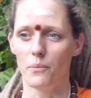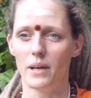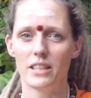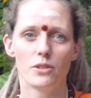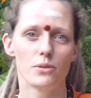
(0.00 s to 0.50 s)

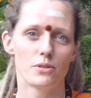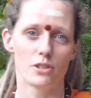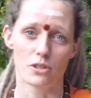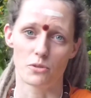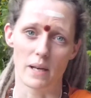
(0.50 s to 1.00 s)
when you
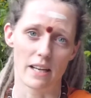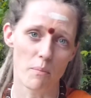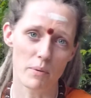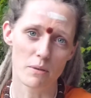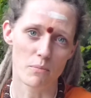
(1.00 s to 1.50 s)
just wake
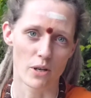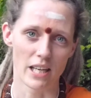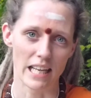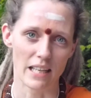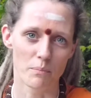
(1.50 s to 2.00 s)
up in the
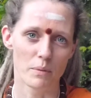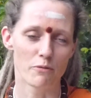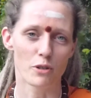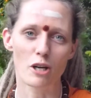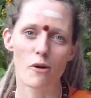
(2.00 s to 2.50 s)
morning,
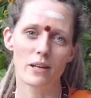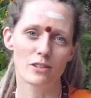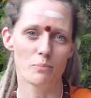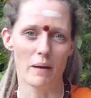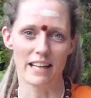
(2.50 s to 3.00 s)
before going
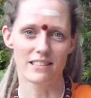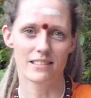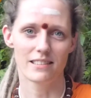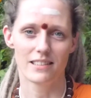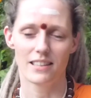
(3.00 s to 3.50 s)
to bed,
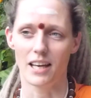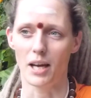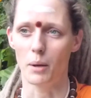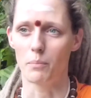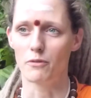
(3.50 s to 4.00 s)

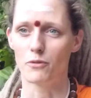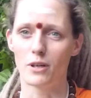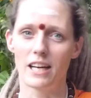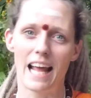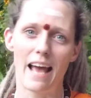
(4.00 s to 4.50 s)

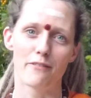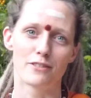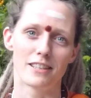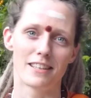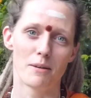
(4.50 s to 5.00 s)
before and
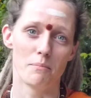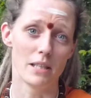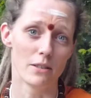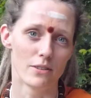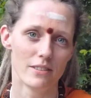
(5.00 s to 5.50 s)
after a
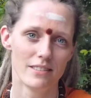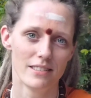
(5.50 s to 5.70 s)
meal.